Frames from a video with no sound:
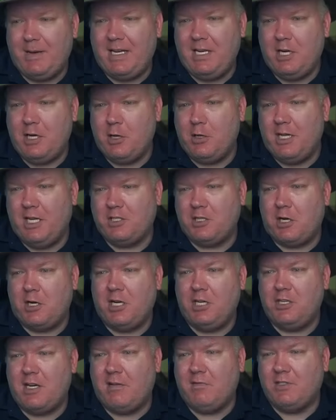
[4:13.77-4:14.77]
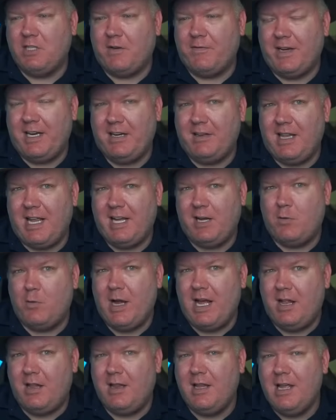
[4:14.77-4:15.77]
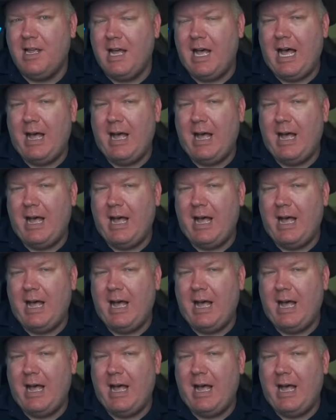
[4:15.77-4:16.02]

but you know, the attorney general's over here like, well,